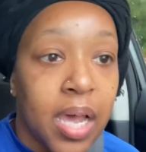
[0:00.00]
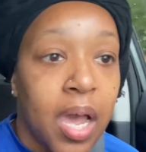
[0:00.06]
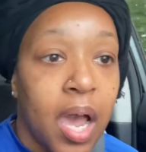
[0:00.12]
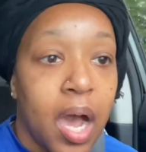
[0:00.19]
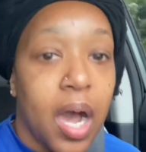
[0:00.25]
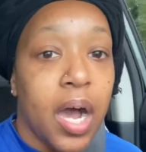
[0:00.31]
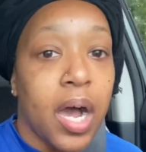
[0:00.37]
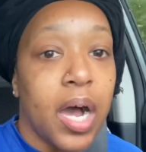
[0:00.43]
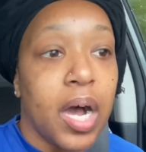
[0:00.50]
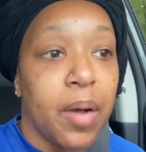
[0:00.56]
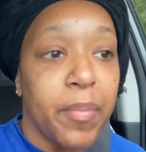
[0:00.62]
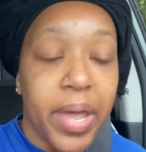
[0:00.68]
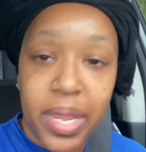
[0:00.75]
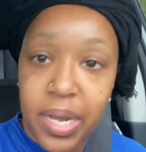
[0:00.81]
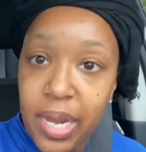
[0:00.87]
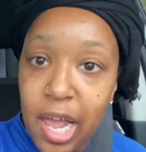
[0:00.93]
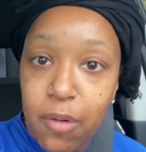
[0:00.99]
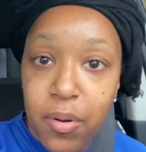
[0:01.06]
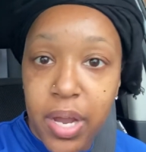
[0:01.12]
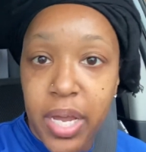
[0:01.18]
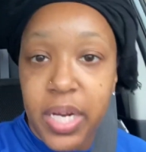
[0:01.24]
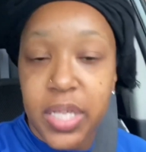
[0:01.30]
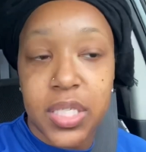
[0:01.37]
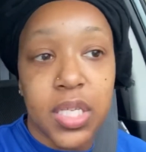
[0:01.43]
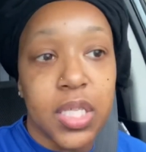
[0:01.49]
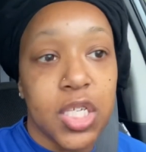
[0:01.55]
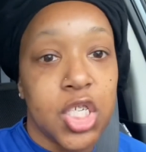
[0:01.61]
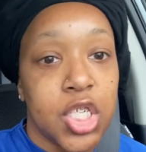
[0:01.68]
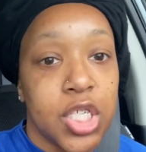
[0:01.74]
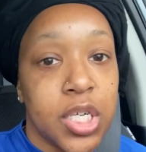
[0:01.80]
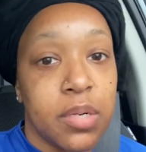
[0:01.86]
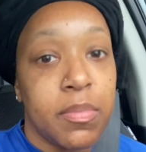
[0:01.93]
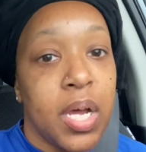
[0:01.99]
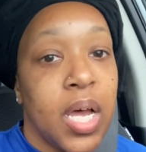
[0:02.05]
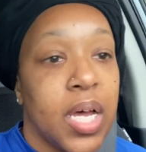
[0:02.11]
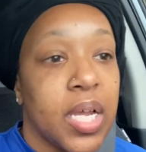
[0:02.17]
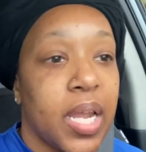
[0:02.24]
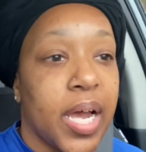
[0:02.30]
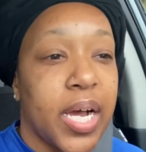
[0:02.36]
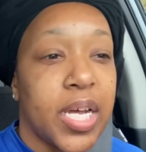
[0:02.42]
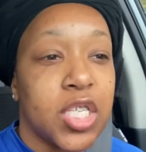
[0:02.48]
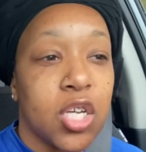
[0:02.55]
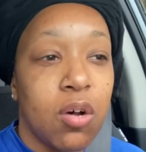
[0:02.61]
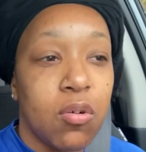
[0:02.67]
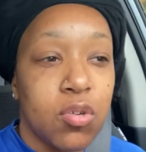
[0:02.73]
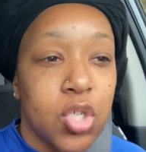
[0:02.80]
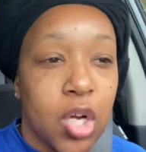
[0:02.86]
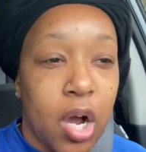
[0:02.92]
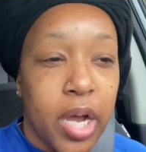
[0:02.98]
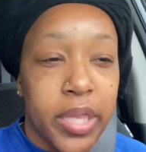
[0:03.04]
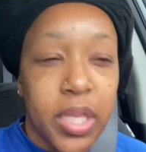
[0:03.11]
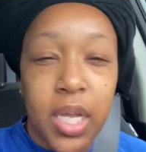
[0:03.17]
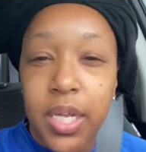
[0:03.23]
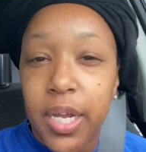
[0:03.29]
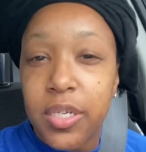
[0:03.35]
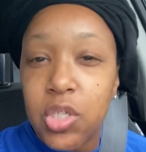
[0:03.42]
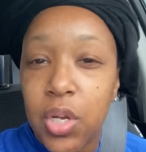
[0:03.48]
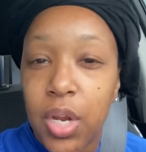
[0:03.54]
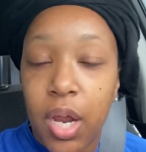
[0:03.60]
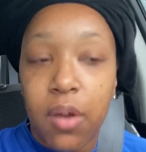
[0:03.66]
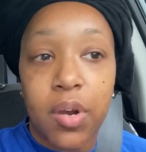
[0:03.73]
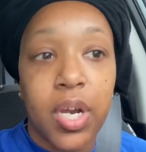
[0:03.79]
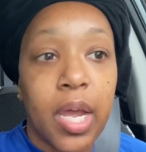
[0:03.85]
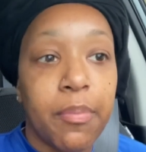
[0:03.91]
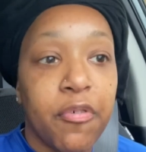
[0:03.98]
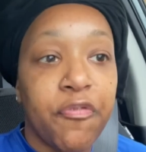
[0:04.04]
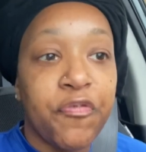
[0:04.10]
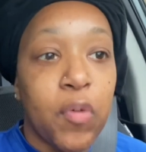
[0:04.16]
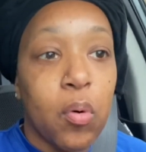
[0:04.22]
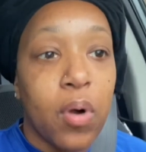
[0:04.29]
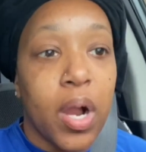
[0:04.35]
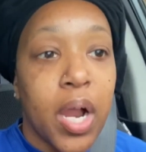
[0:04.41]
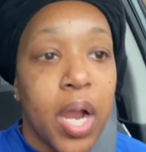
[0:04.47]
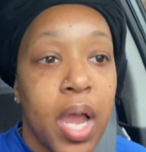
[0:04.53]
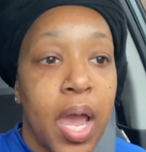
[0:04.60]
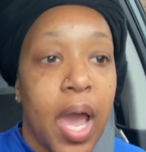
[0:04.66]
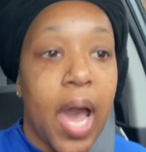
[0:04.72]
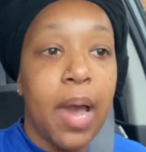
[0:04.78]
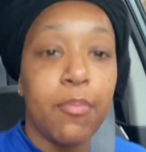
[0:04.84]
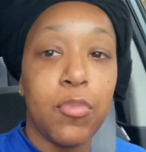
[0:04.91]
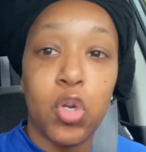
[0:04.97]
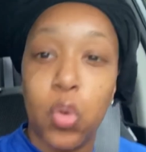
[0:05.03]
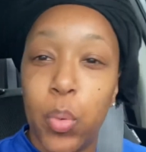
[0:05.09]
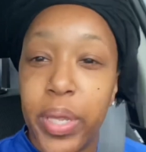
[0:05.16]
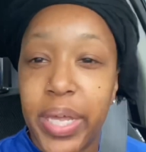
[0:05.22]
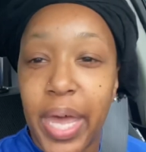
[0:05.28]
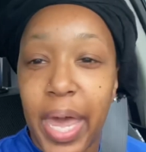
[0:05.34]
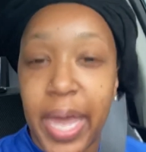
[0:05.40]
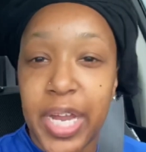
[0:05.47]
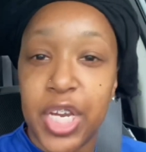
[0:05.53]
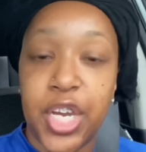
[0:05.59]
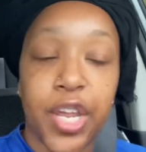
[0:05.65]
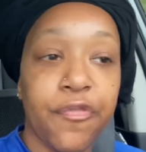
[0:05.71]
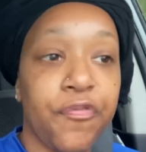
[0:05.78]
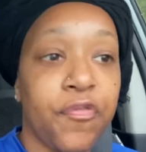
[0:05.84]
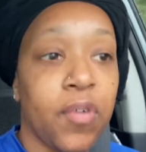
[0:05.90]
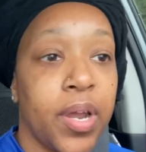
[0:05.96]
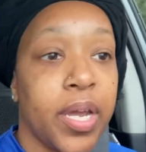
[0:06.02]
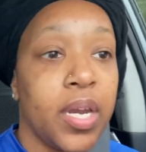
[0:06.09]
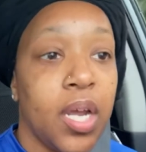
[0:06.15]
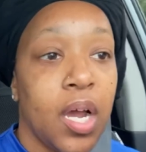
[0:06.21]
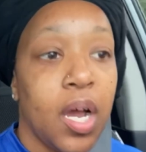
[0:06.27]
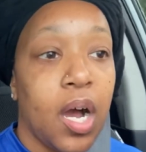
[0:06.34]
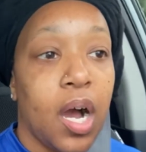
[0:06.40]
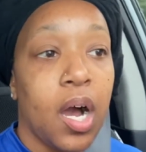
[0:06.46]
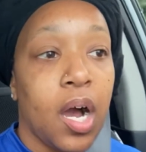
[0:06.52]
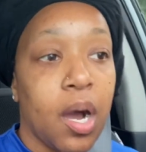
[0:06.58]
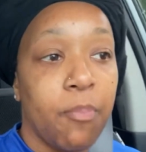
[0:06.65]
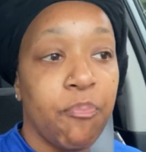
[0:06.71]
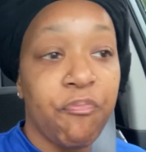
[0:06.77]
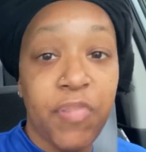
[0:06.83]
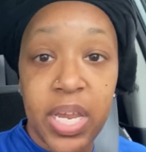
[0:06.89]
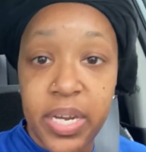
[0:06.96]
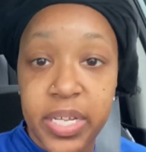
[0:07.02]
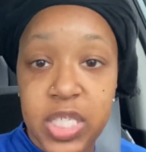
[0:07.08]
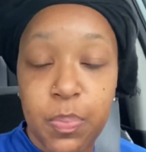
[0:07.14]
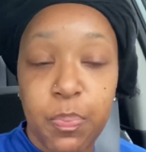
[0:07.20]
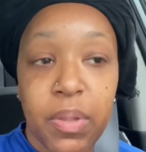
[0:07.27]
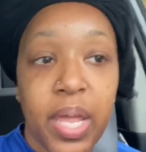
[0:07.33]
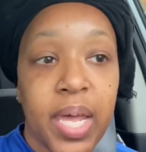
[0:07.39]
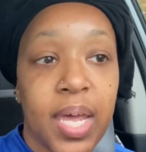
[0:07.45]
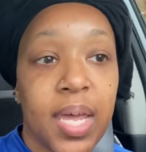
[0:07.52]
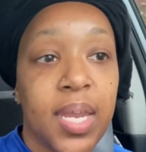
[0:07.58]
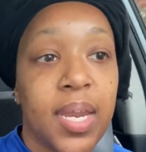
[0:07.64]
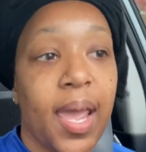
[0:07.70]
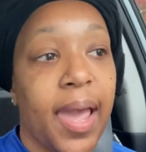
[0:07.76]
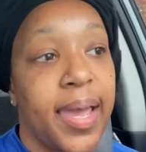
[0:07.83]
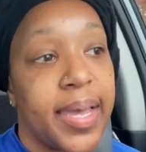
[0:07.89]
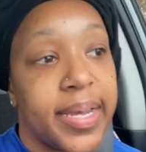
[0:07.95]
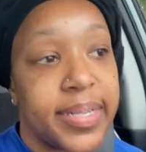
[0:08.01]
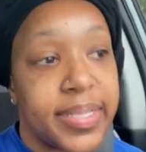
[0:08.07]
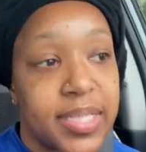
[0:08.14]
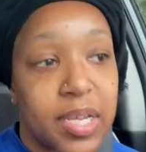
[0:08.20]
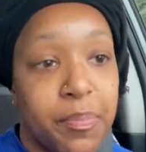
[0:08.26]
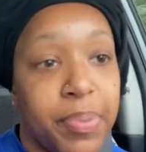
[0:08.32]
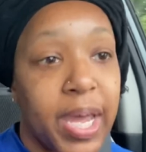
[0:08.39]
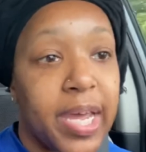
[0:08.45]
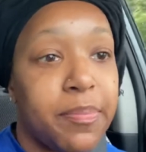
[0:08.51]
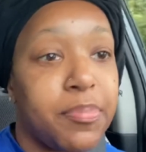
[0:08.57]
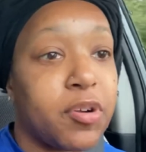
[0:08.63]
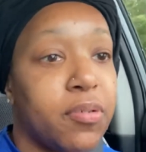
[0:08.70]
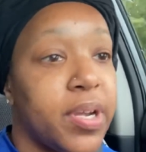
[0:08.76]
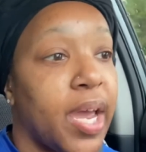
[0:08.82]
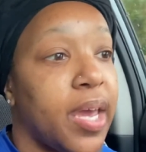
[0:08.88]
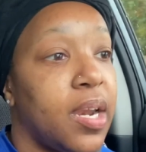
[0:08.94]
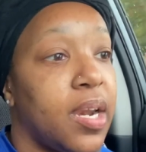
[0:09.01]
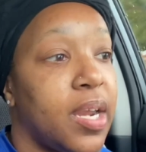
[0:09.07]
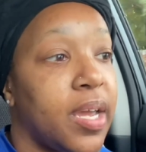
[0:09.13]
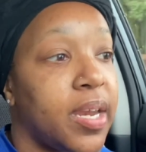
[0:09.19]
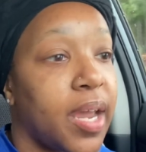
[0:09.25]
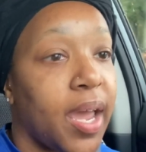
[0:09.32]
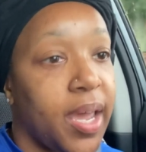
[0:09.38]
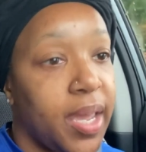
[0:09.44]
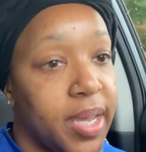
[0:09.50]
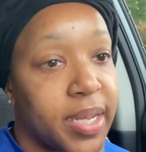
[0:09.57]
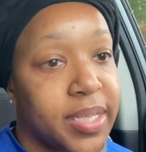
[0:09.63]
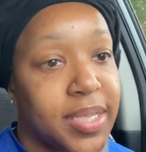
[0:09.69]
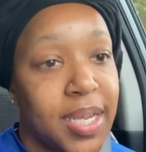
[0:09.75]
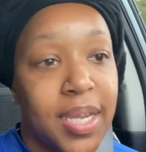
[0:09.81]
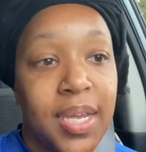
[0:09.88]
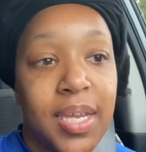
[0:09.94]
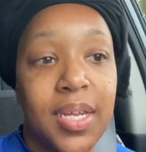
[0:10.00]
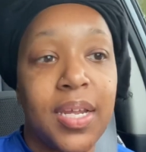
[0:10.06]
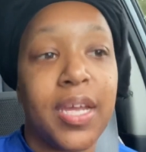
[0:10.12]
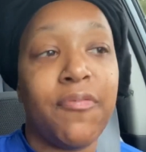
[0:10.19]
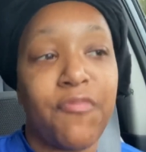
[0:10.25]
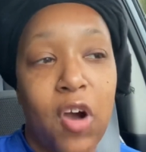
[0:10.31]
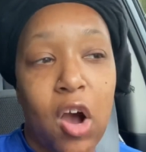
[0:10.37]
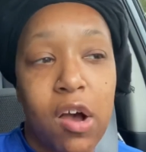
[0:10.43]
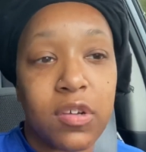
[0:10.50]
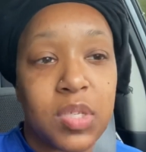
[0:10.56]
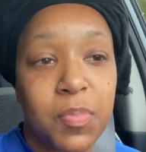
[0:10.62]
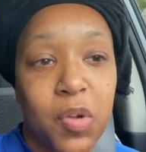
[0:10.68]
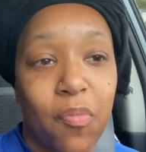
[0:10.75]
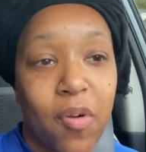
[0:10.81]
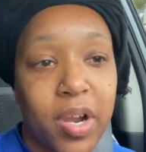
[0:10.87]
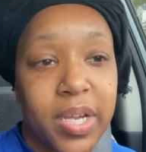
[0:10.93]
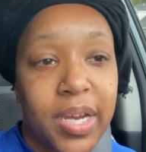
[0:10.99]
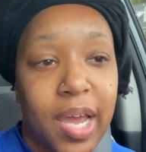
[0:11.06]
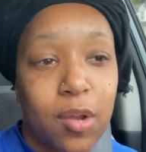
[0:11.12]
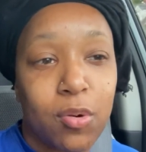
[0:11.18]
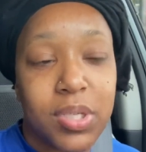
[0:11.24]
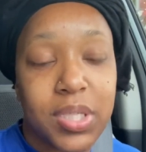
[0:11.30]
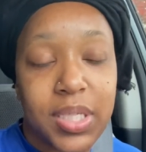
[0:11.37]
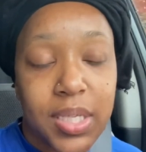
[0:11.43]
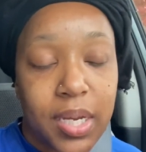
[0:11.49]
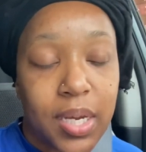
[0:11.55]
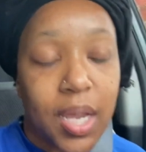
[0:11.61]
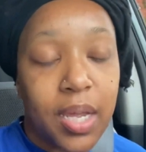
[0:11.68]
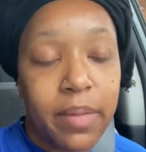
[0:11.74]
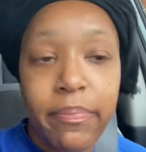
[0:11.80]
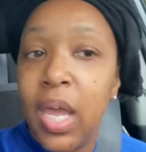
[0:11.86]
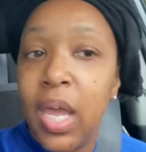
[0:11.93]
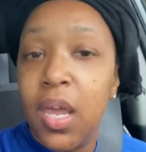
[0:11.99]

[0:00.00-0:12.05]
And now we're headed to the gym. Like I told y'all, I think yesterday or the day before, I'm doing a different fitness plan, and Babe created it, and it involves me working out on Sunday.